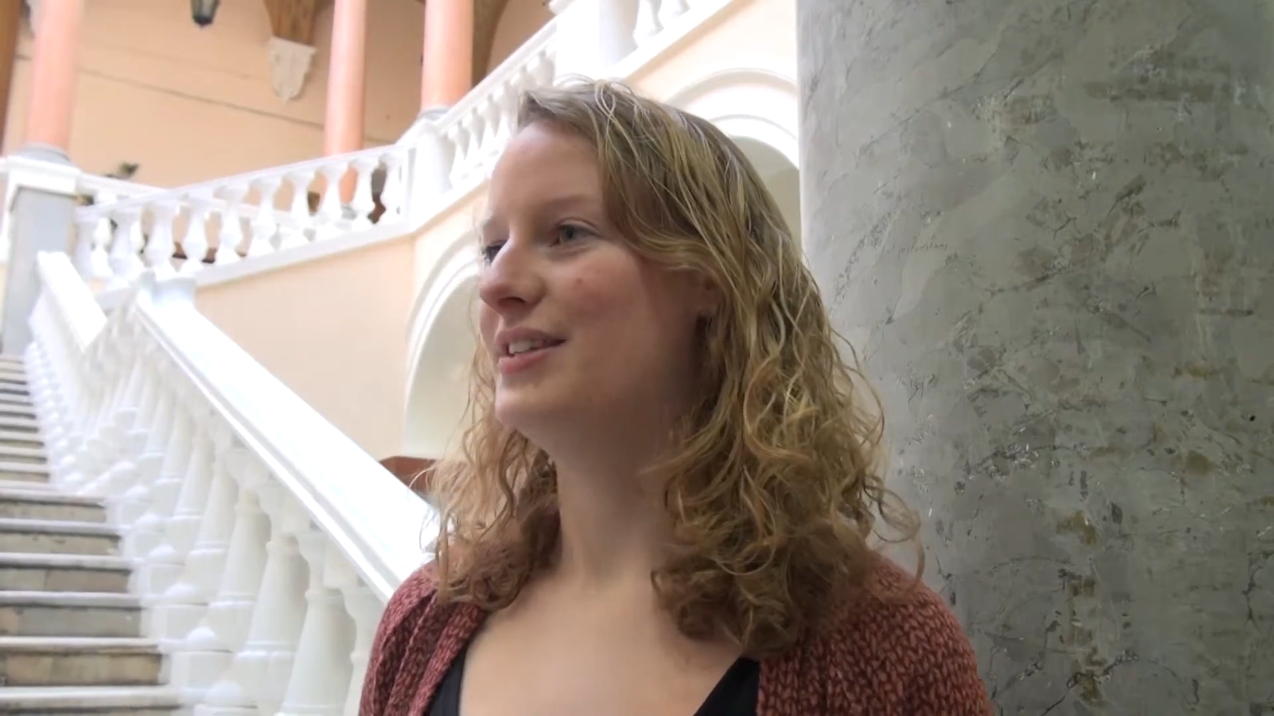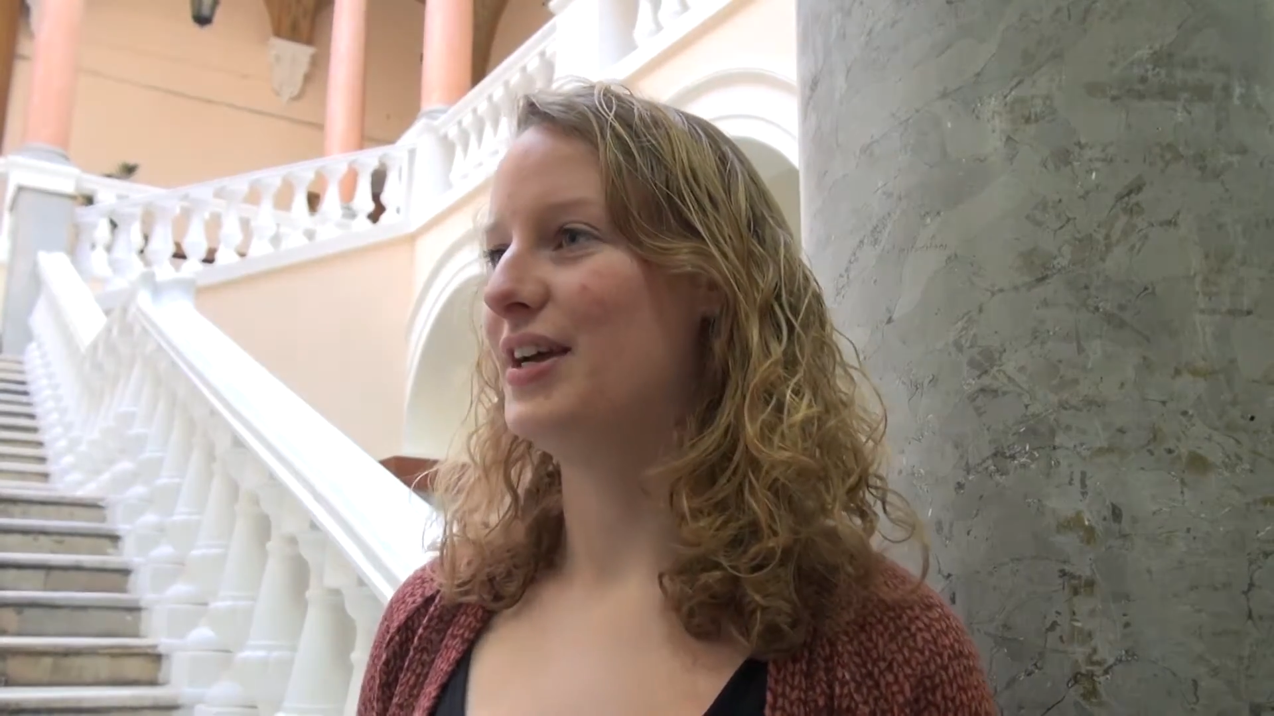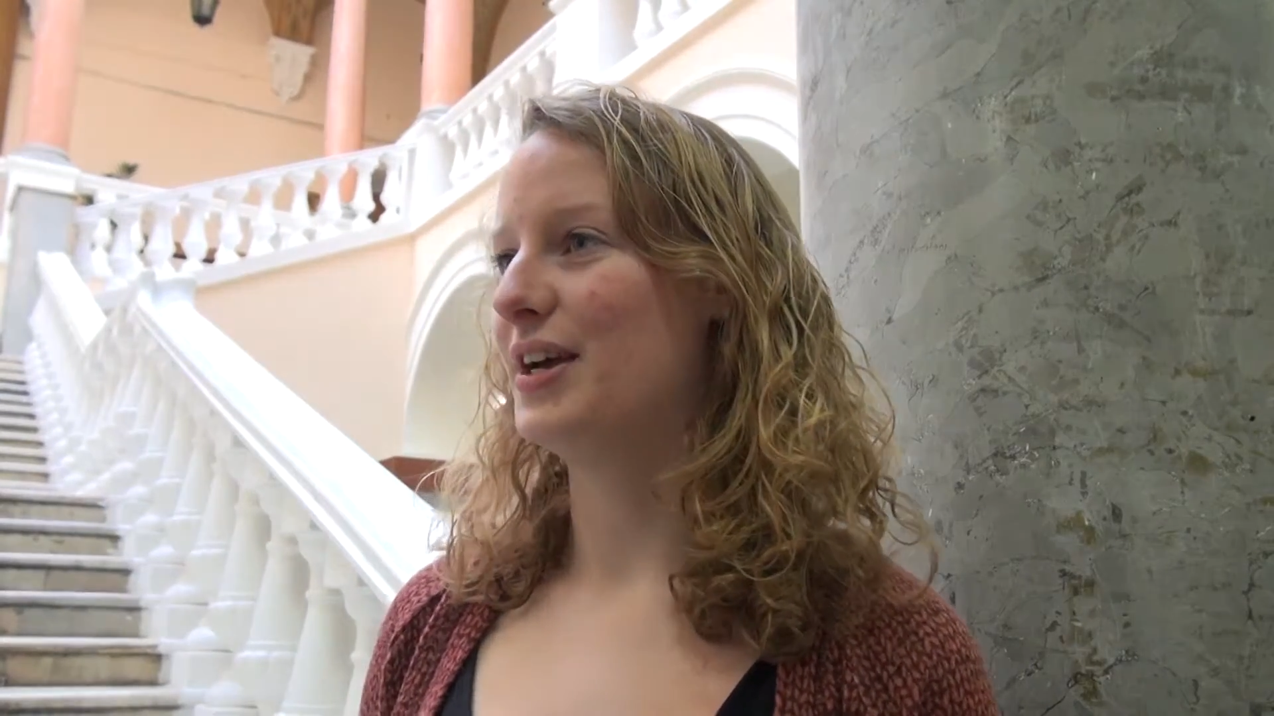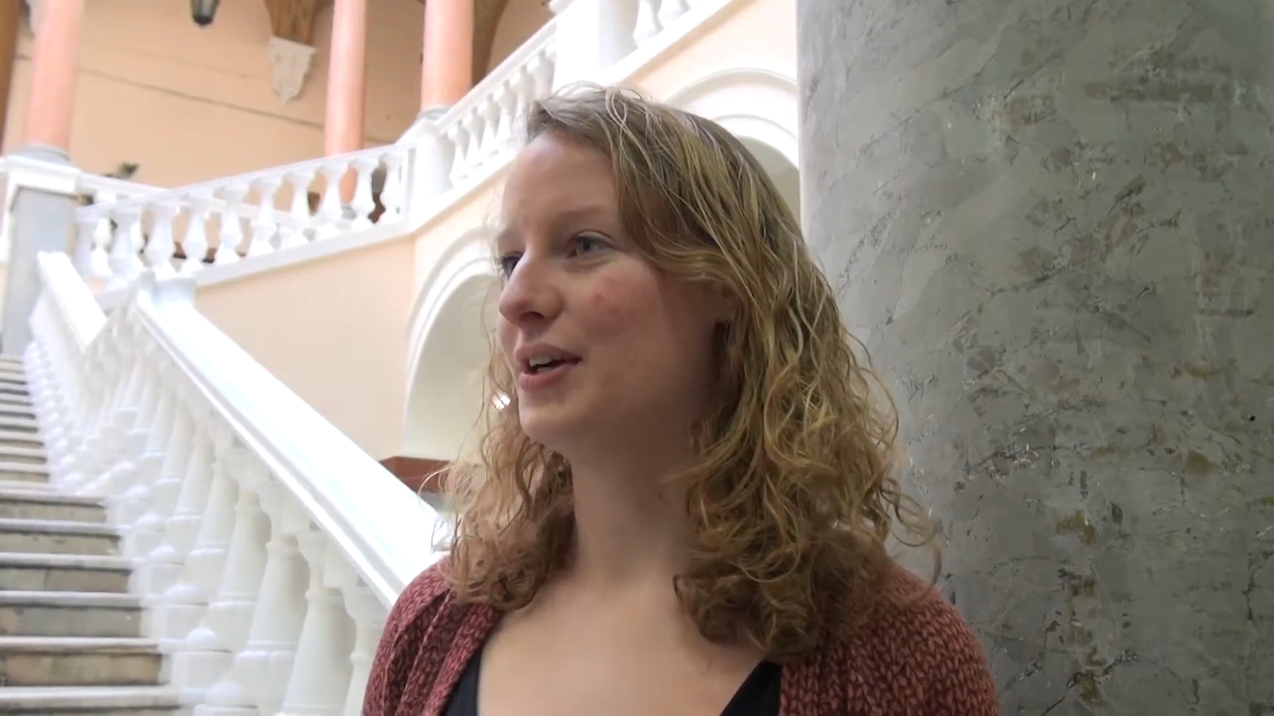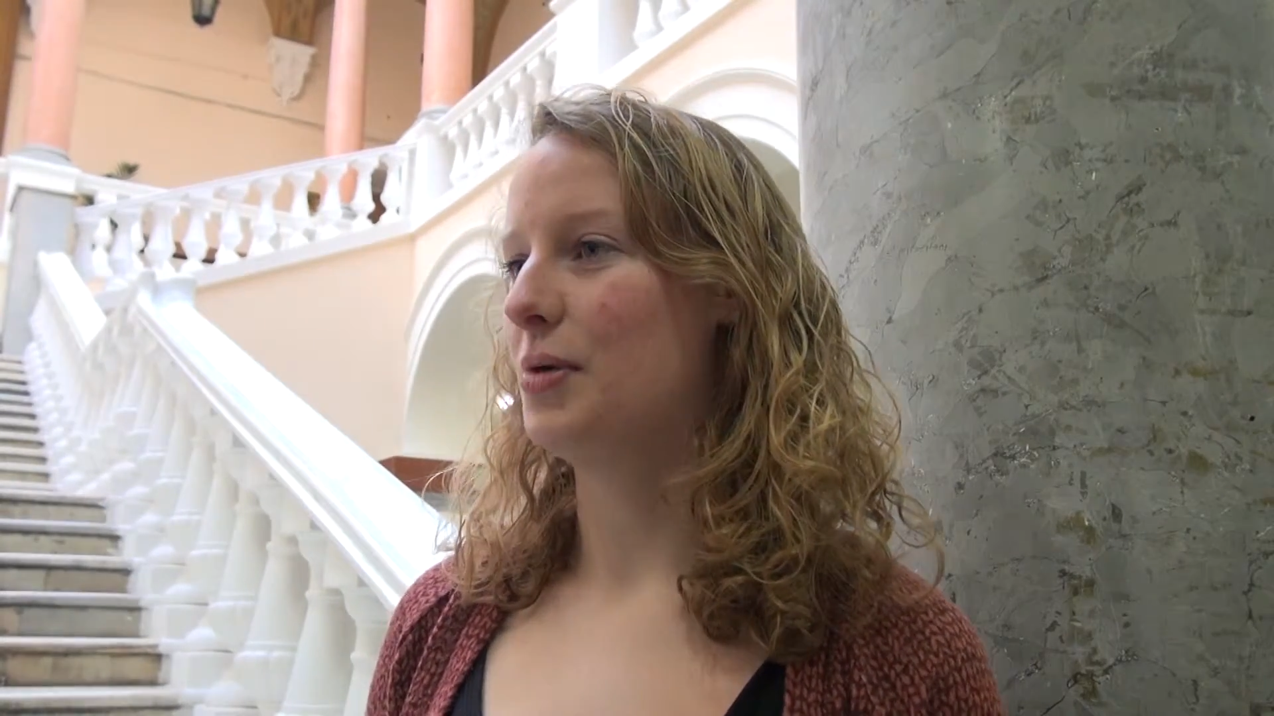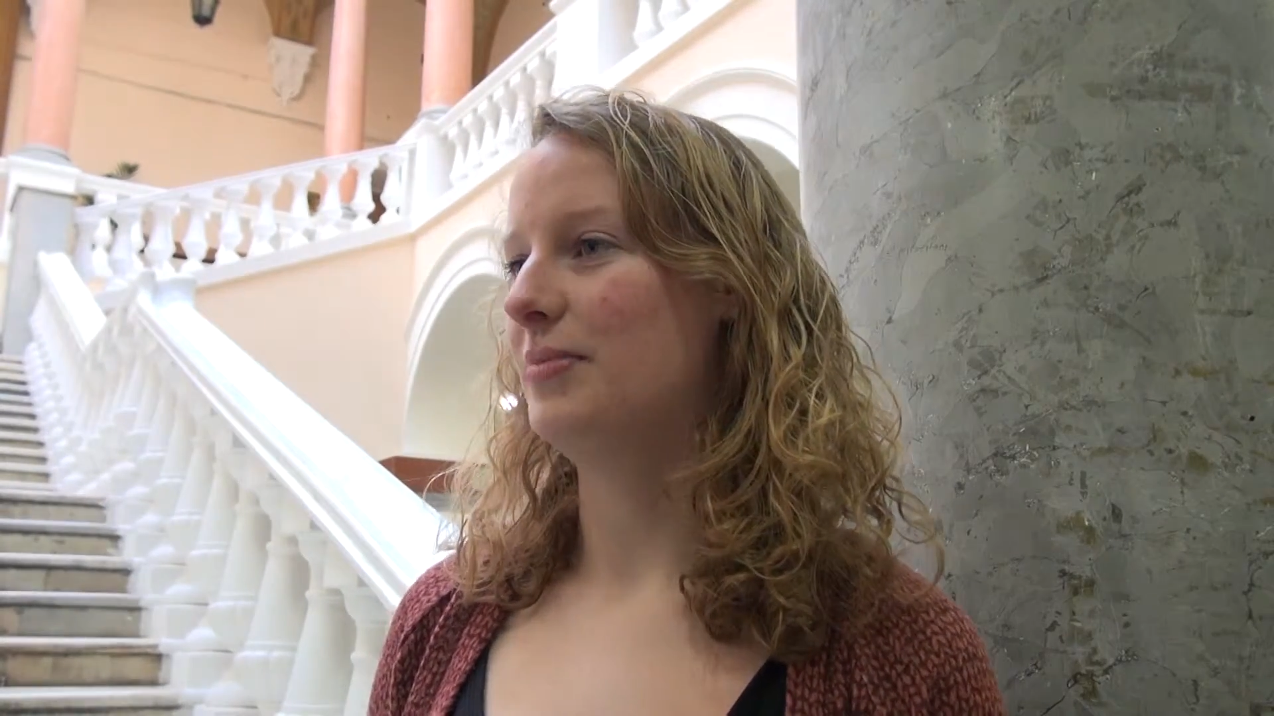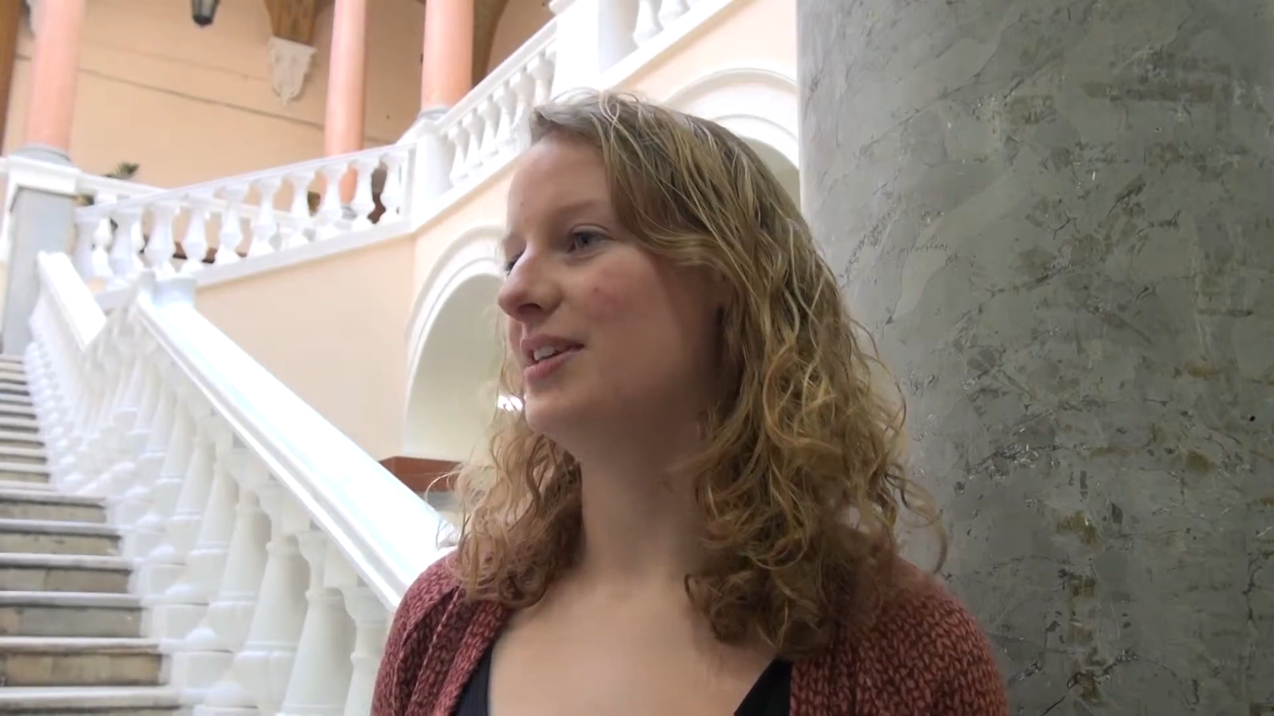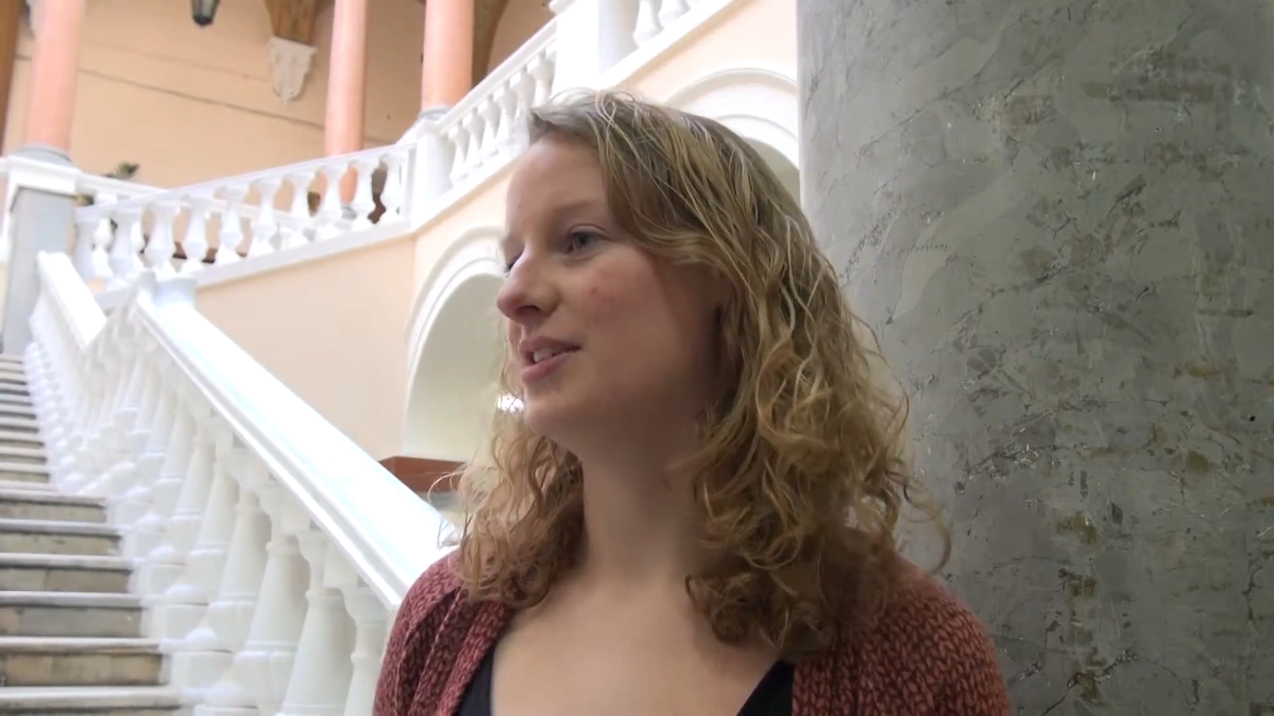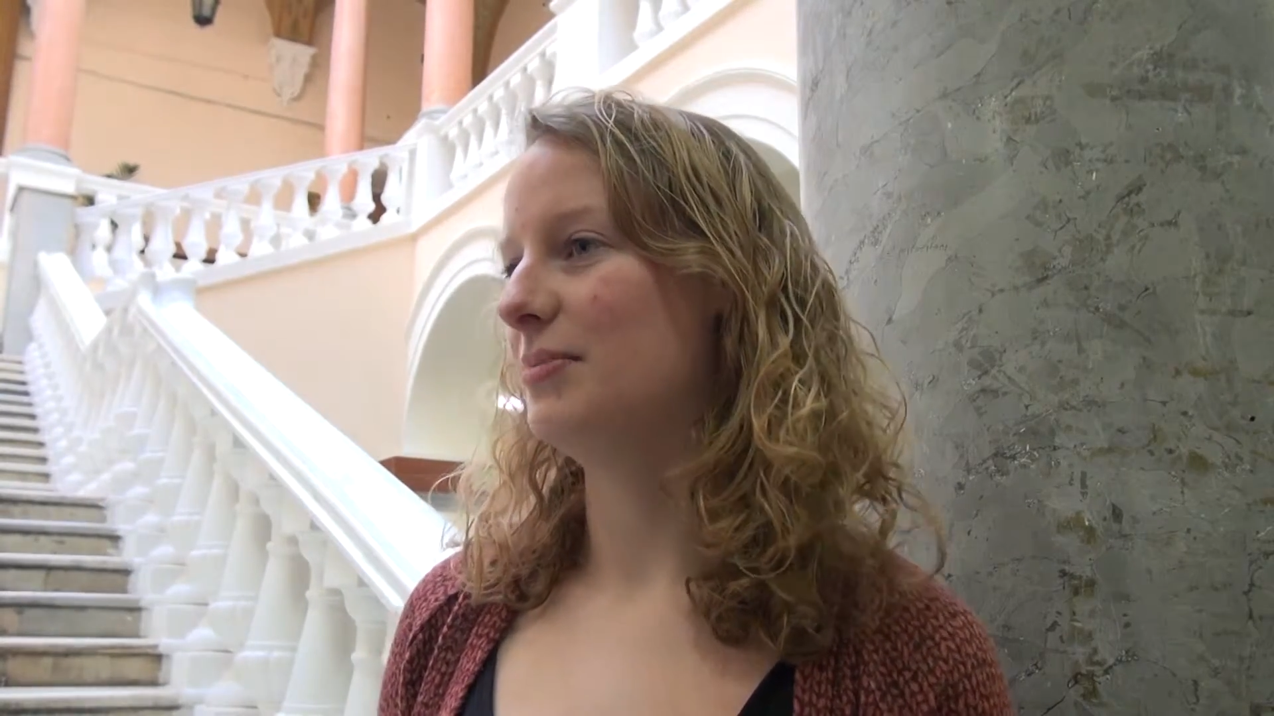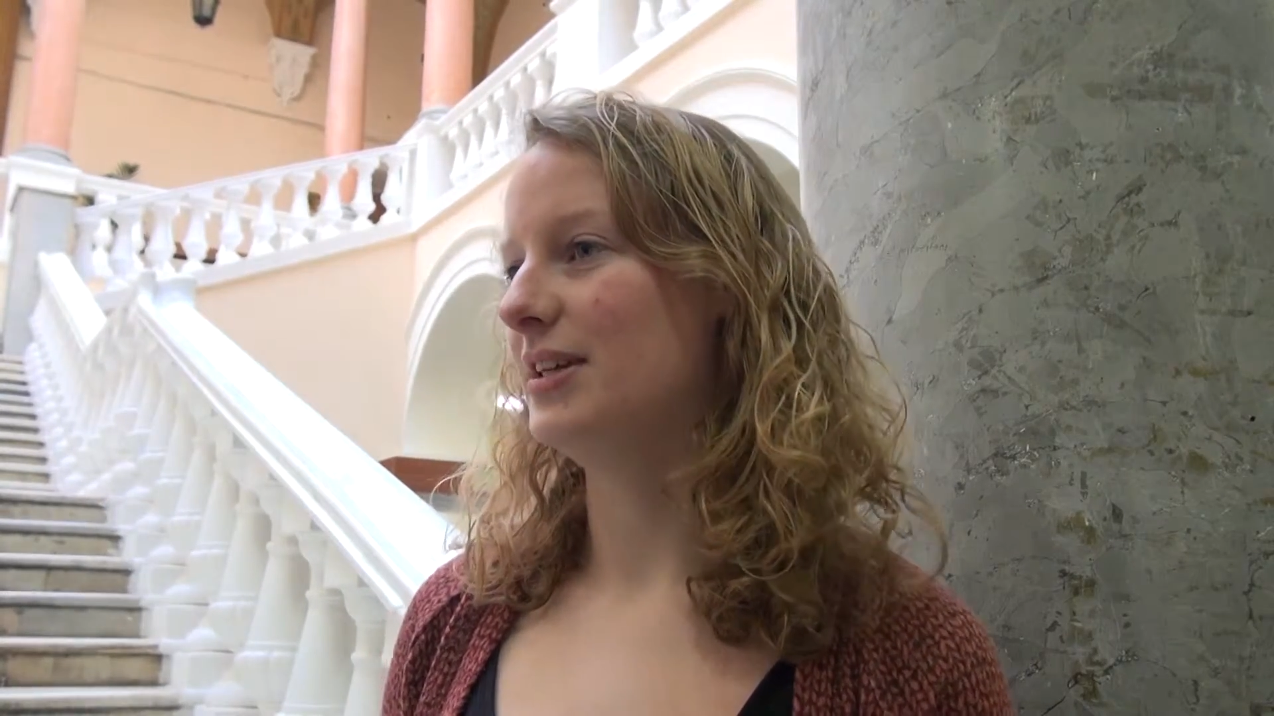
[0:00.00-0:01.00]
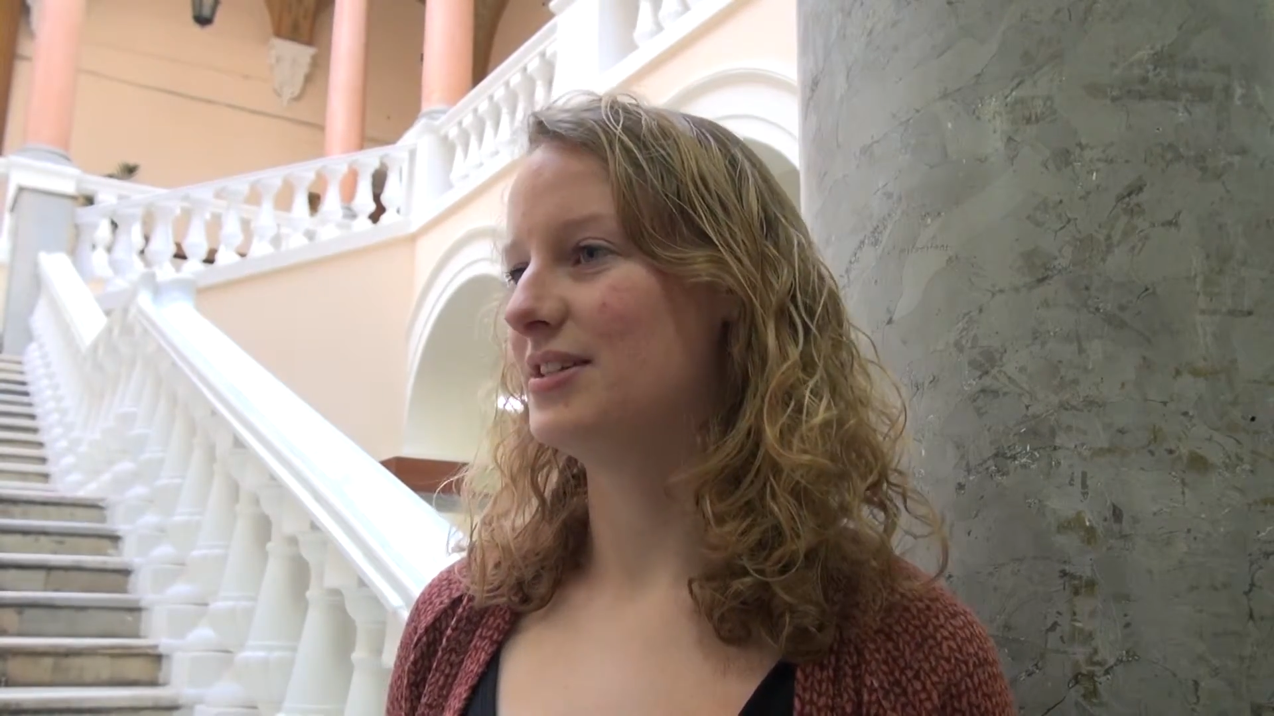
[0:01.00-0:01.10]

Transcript: the communism